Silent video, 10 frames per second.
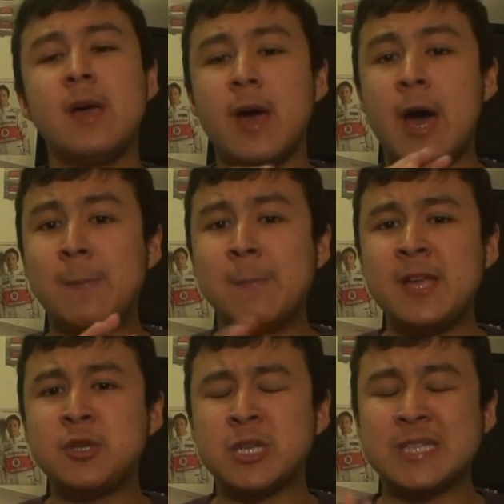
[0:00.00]
I'm
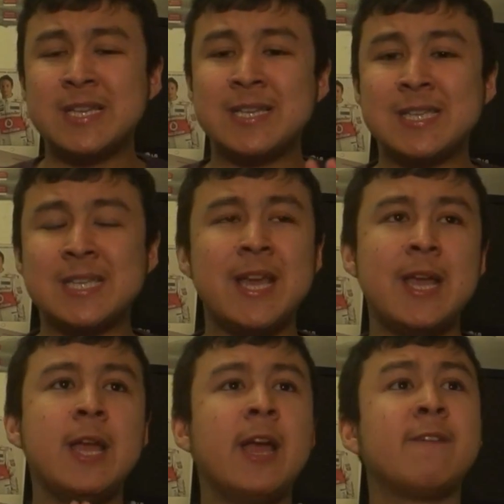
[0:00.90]
interested to
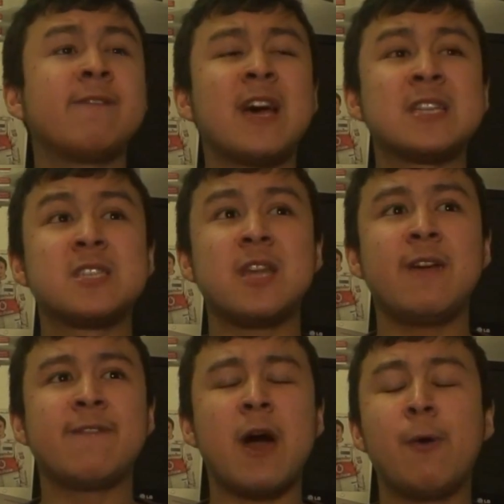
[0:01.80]
see if
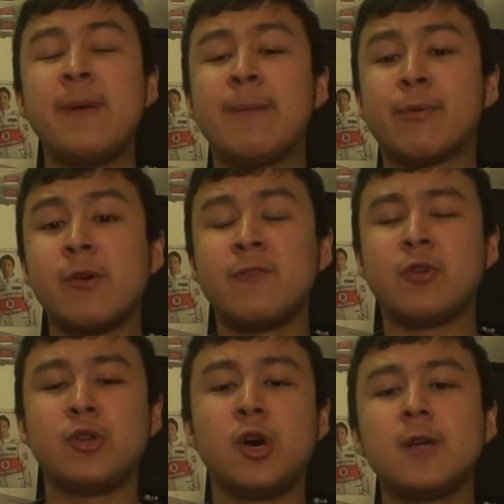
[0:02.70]
that will be improved
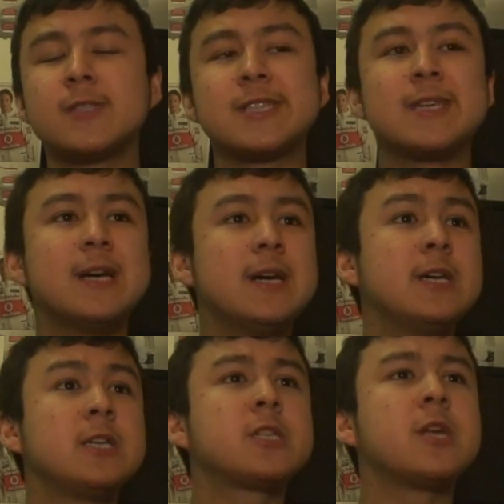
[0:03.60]
or not.
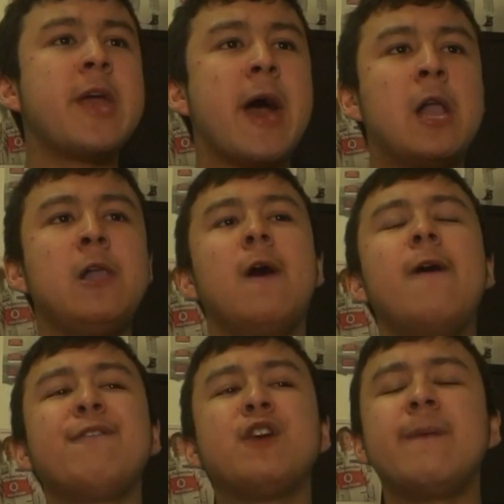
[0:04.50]
So yeah, a
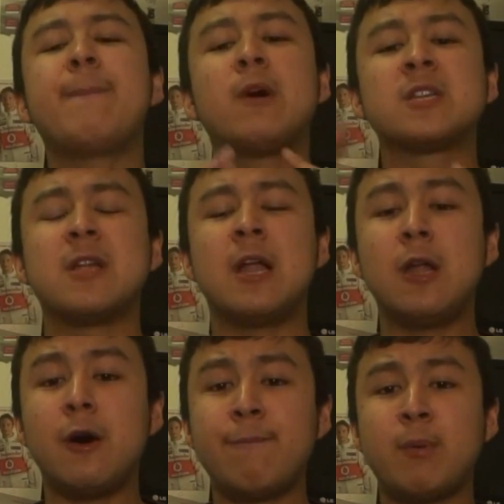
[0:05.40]
lot
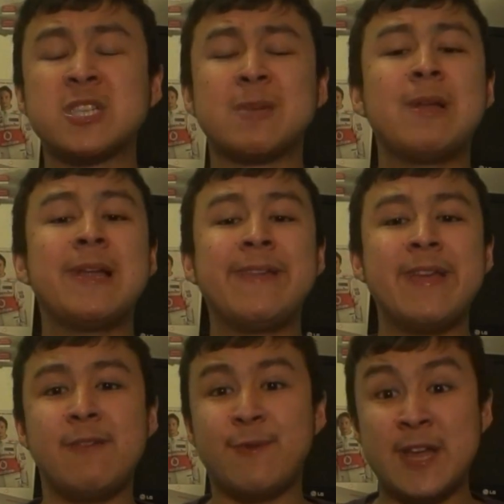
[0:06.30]
of
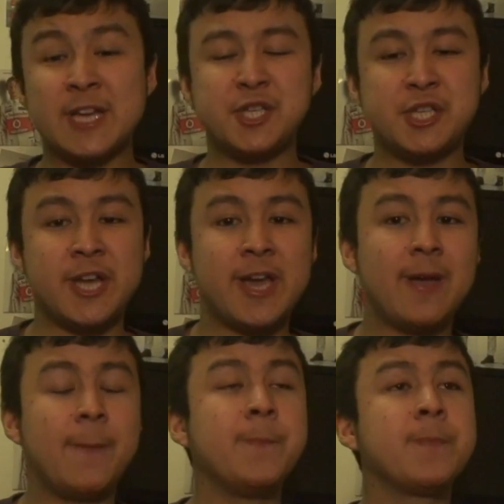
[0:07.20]
possibilities for next
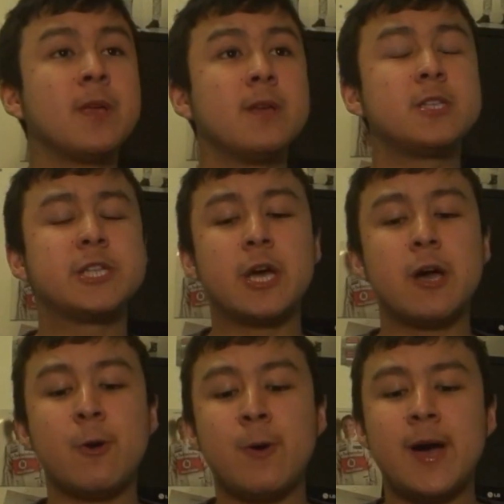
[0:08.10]
year.
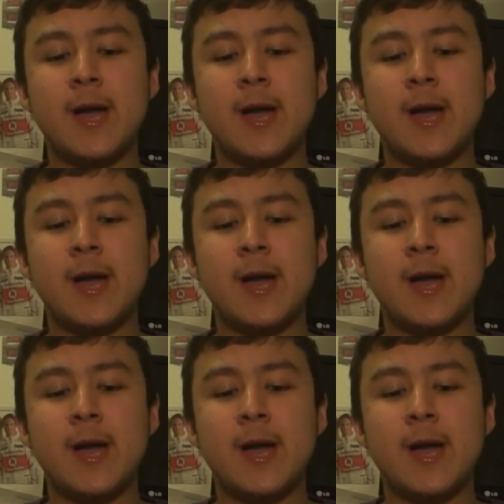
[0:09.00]
So